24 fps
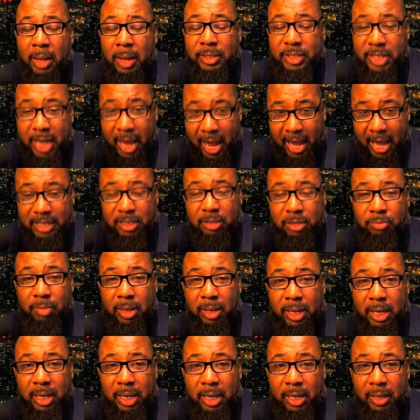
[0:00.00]
tax
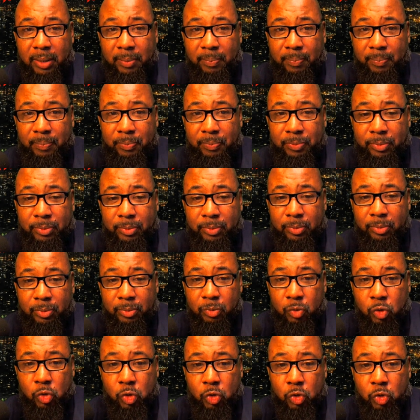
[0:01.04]
money
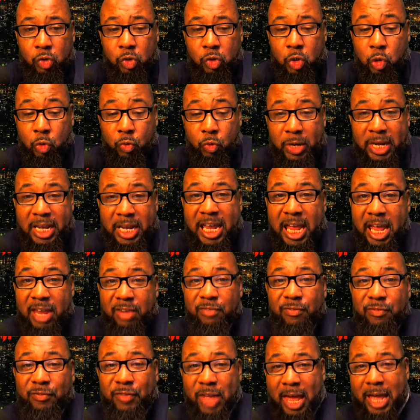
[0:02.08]
to
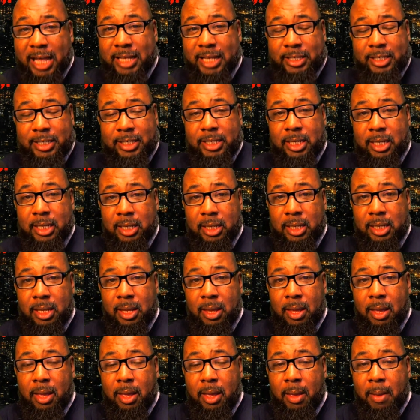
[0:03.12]
reinvest
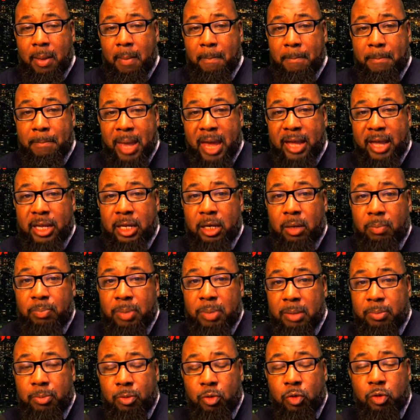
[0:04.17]
back the
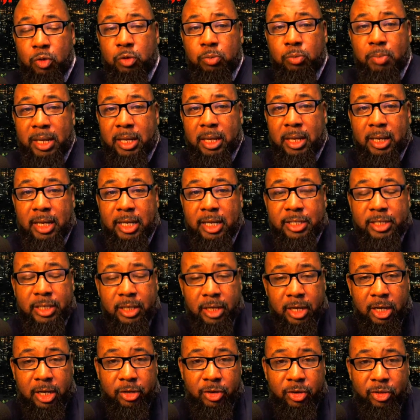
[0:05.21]
people who's making less than
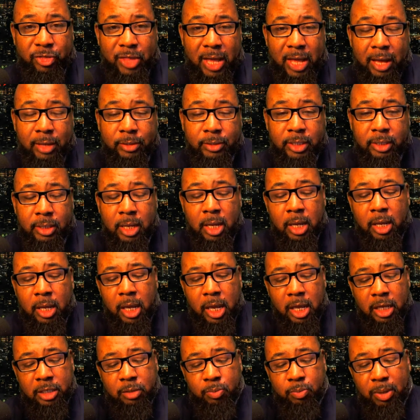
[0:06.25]
a hundred thousand.
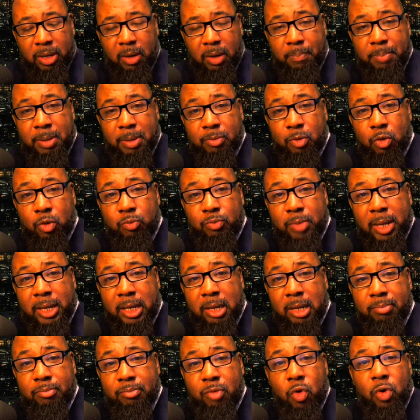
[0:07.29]
It's been the people who's
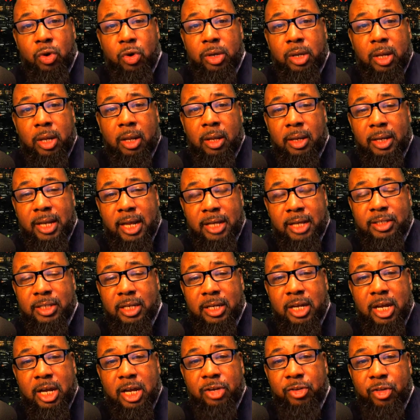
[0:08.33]
making more uh, less
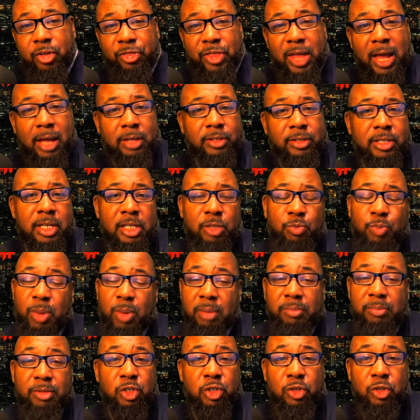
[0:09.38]
than a hundred thousand that's
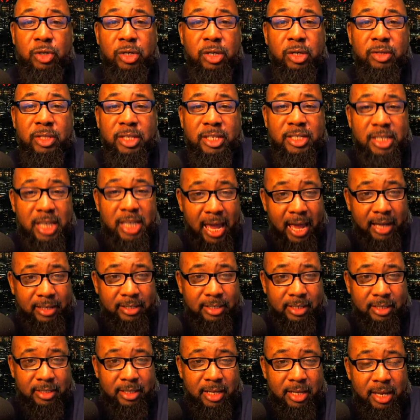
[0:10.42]
been majority of the
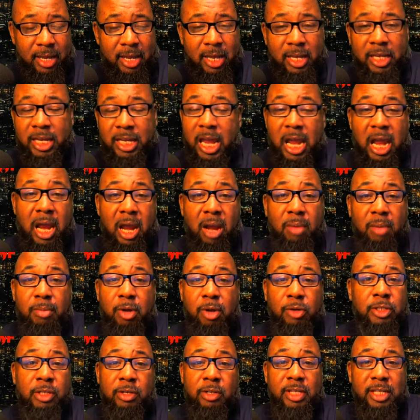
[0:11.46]
taxes, carrying
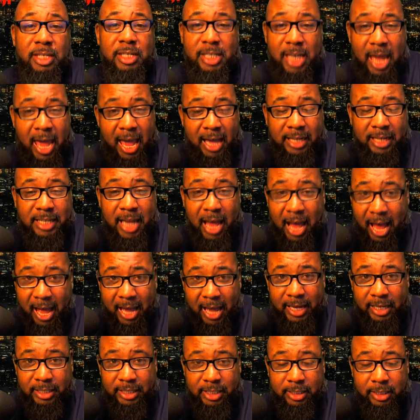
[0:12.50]
most of the tax
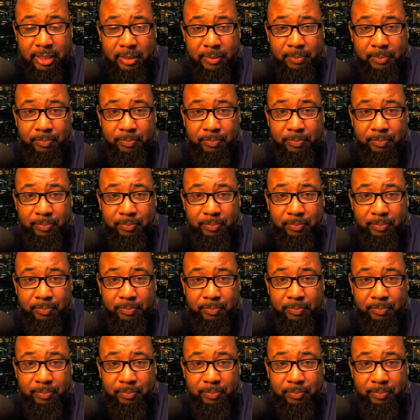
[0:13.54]
hikes,